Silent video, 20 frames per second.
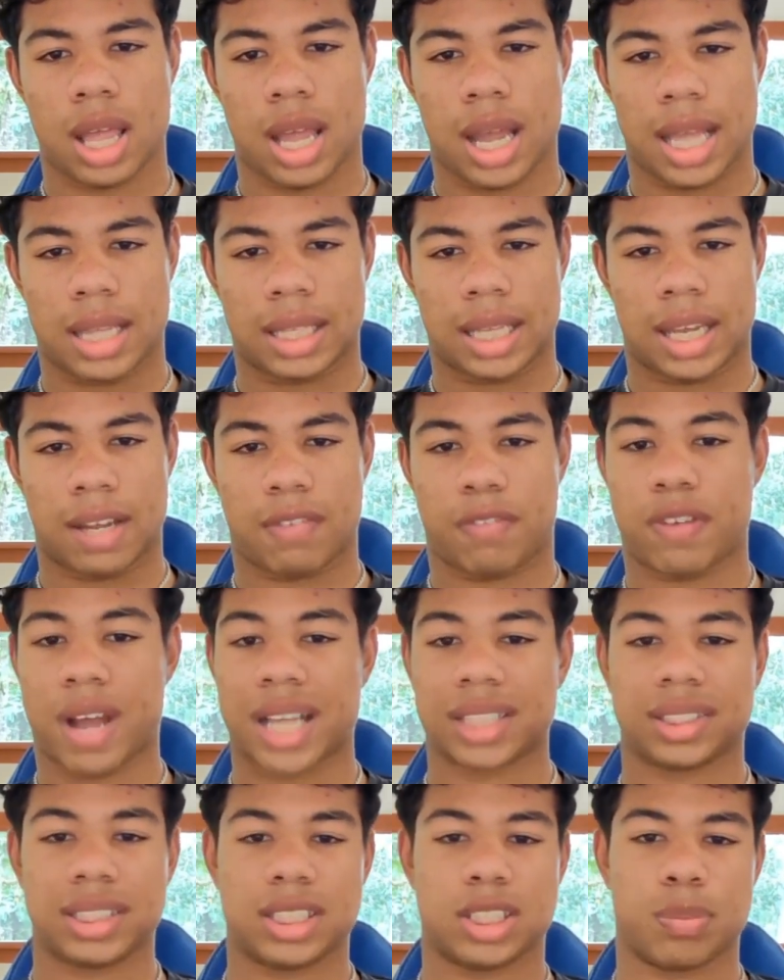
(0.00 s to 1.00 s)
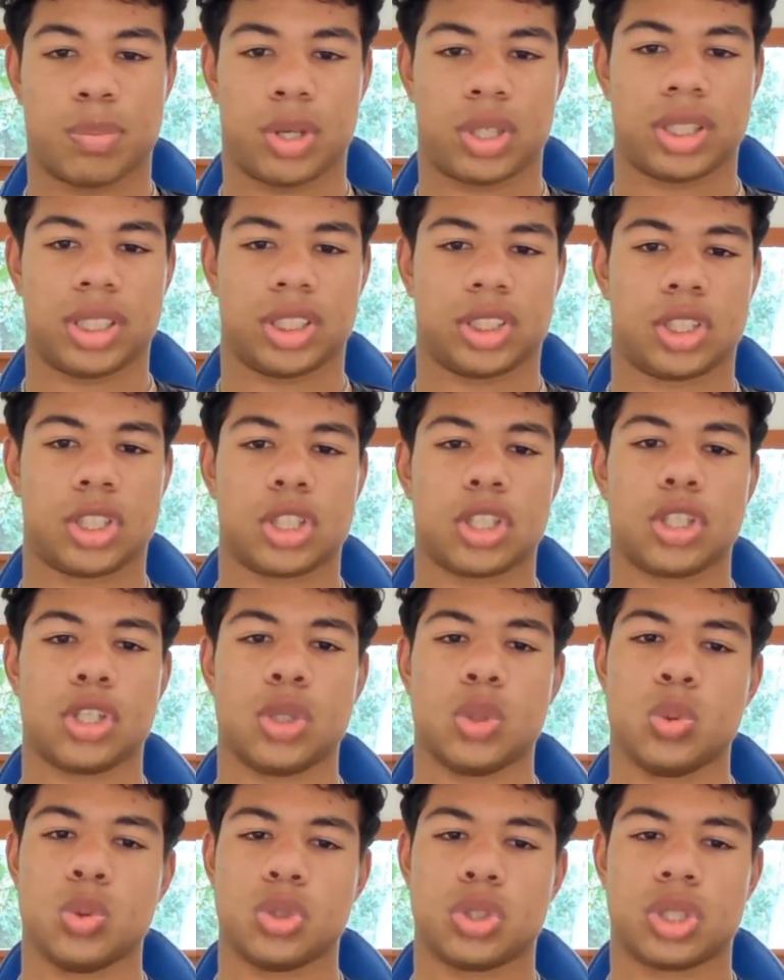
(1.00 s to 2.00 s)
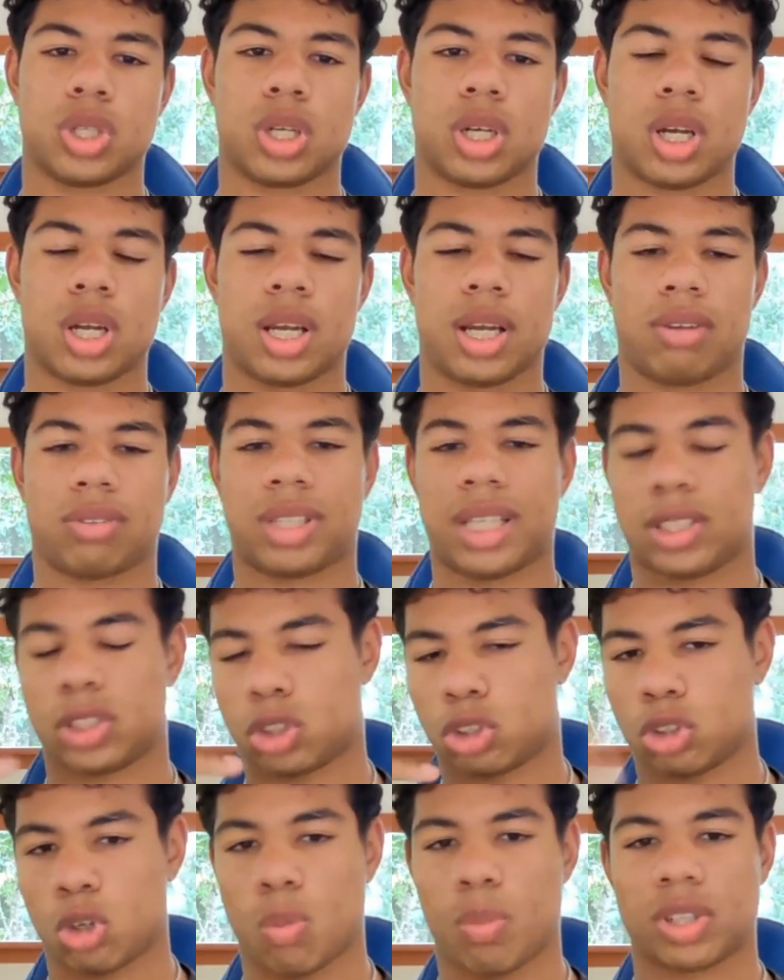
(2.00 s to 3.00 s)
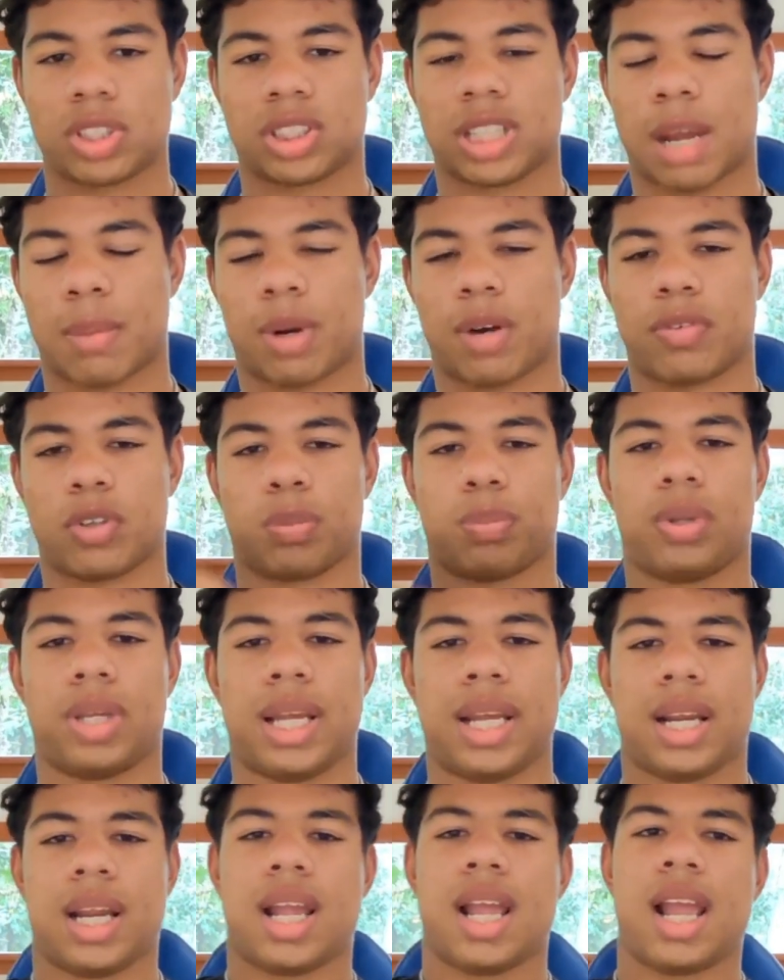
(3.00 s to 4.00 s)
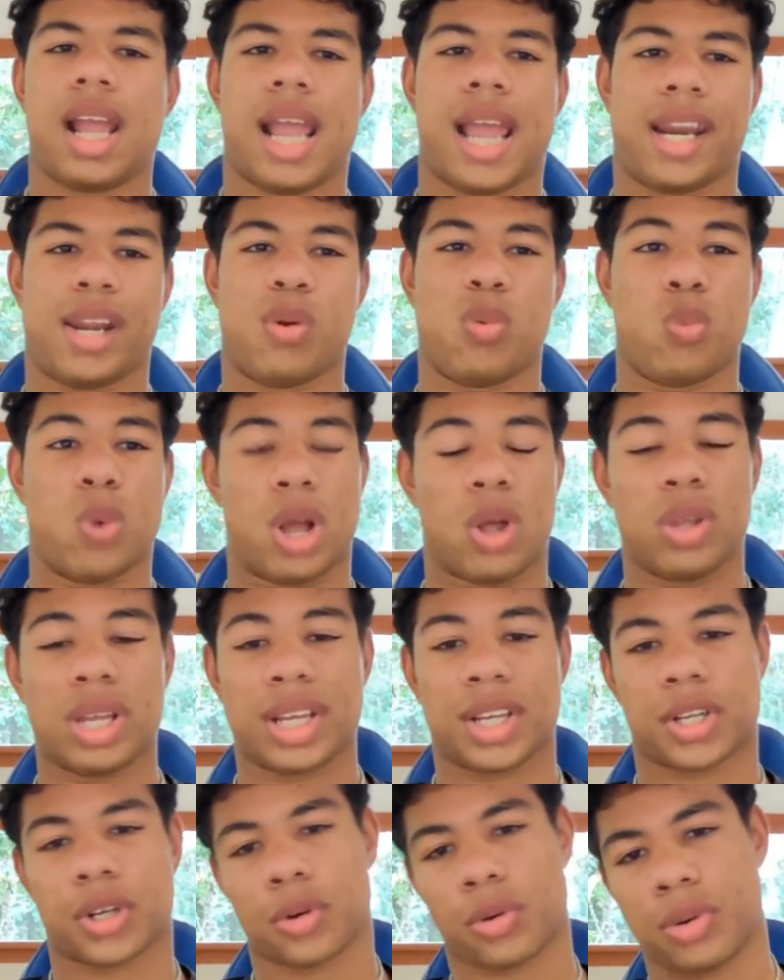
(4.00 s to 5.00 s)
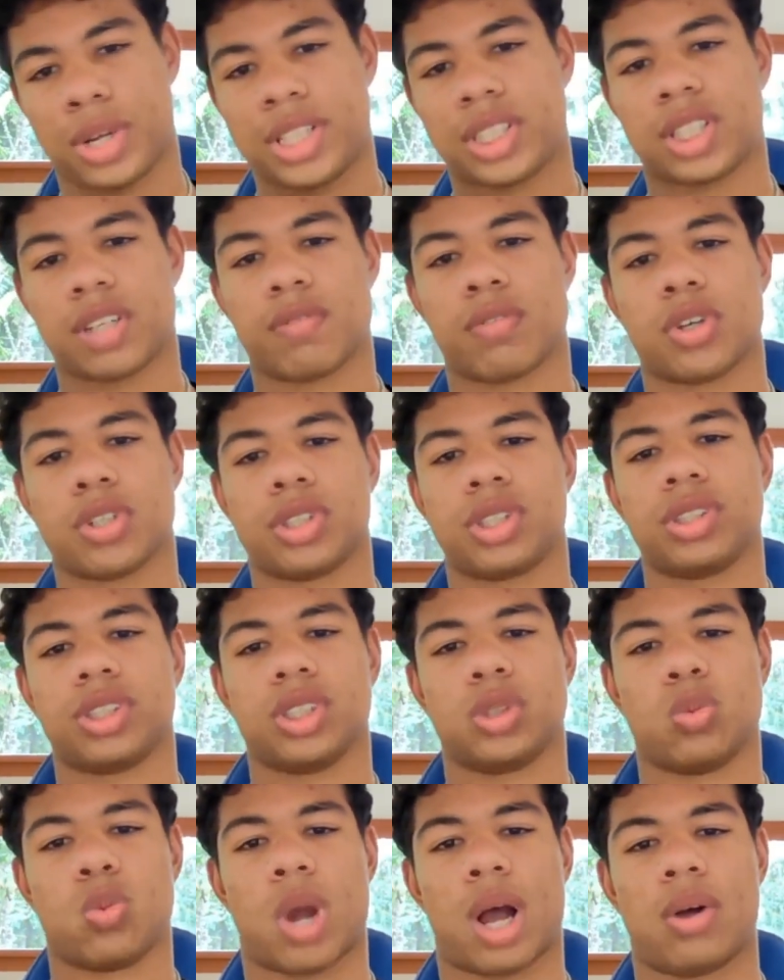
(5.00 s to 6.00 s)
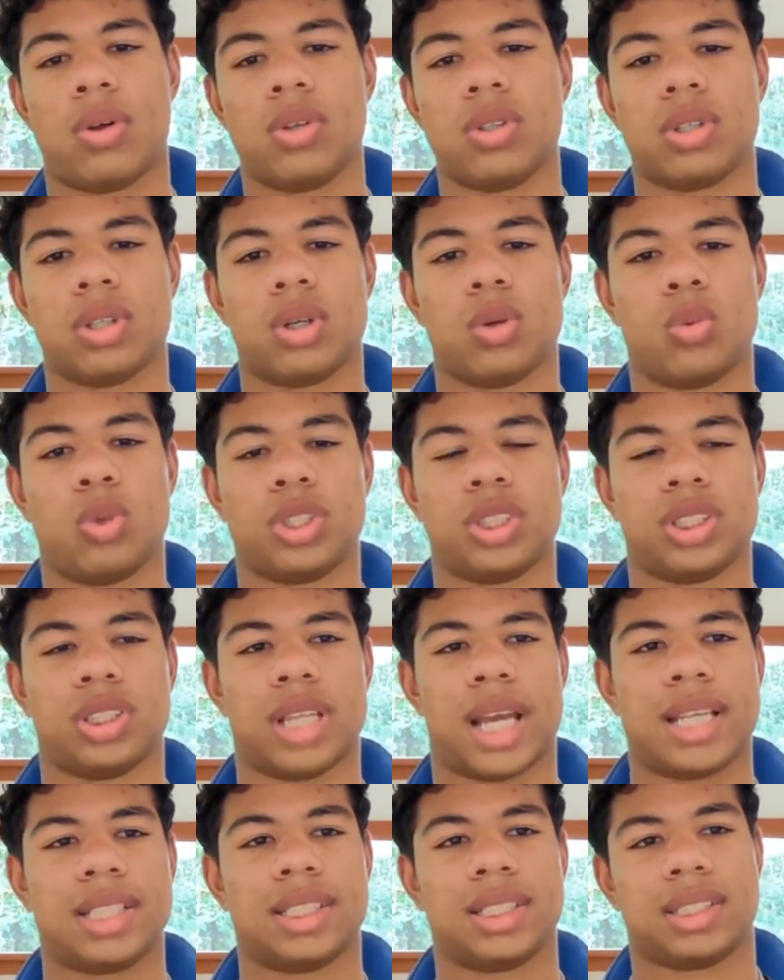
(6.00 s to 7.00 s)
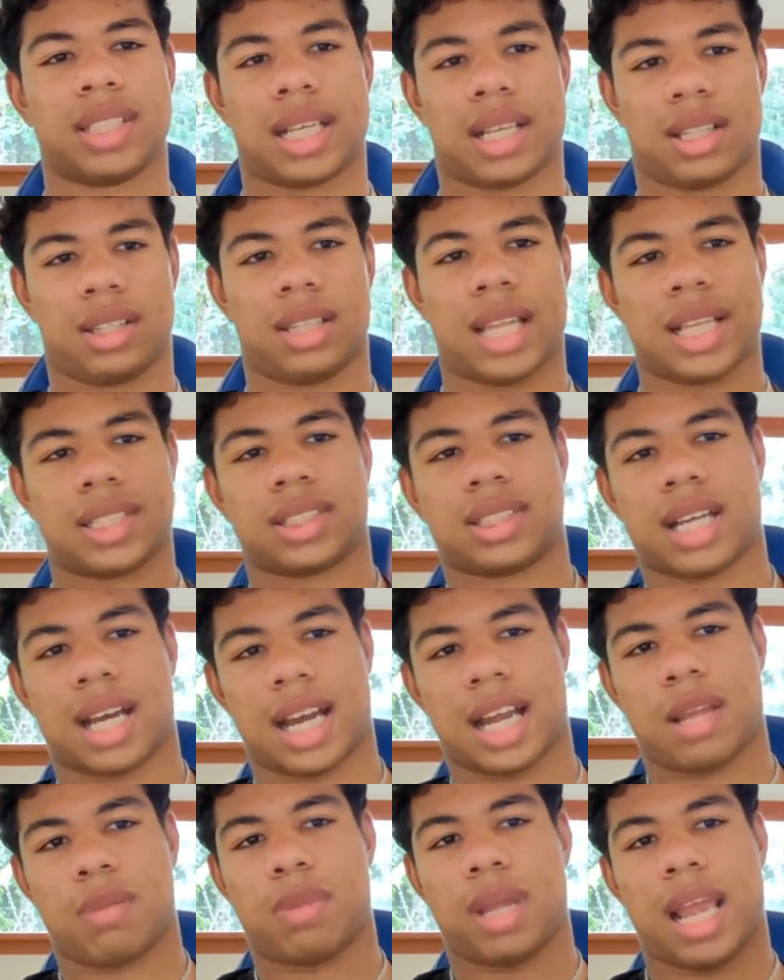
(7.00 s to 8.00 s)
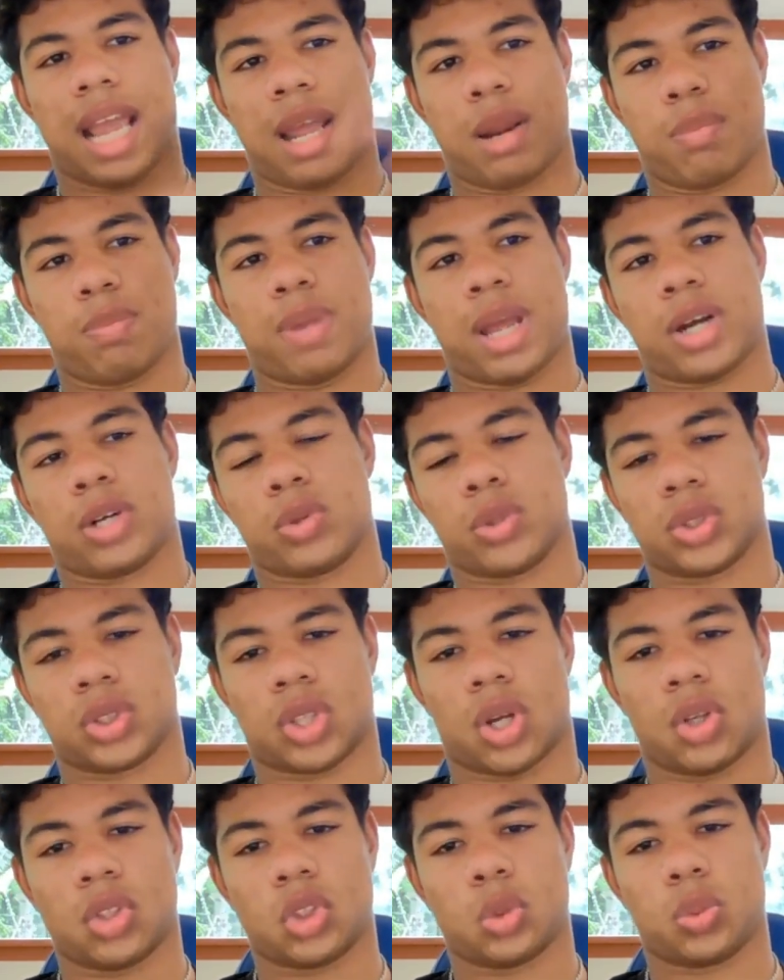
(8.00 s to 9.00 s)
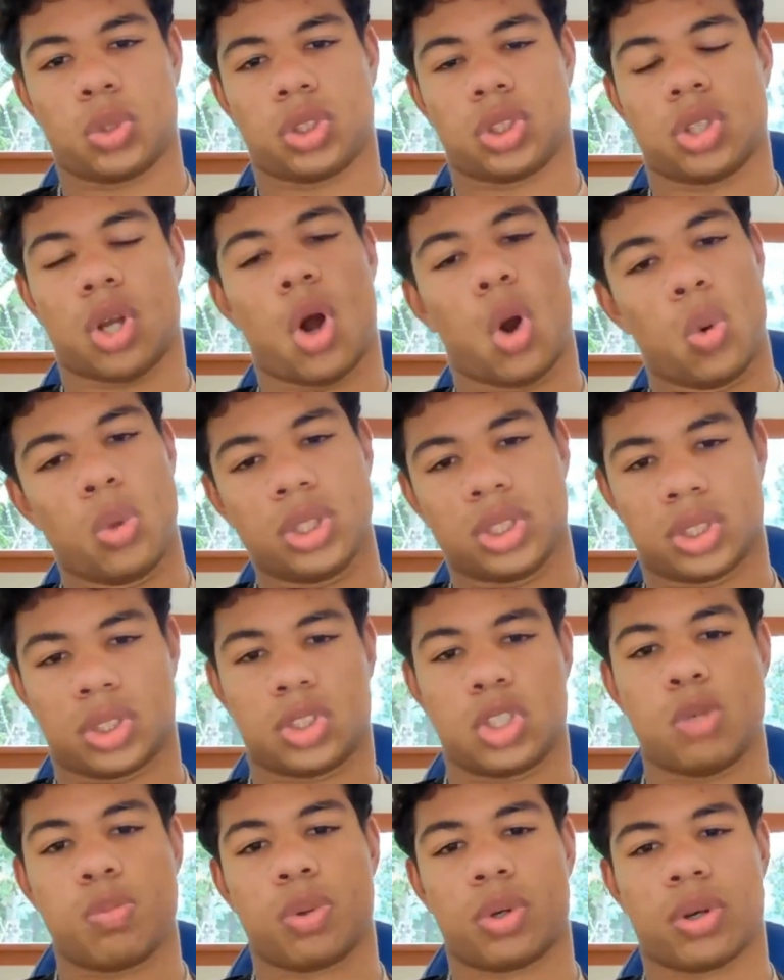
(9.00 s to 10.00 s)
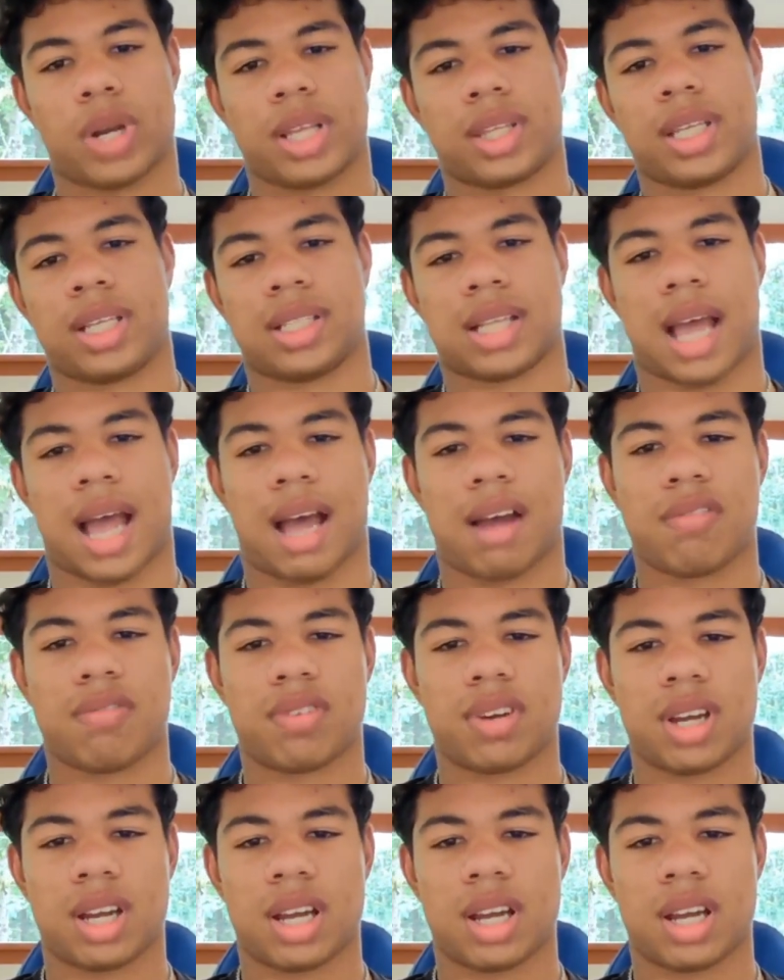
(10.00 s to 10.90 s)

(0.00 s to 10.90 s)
And then fast lead to booking is huge. It'll take so much time off your plate, and it will increase conversions as well, which is nice. It's like less time and better results, which is always a super great thing to have.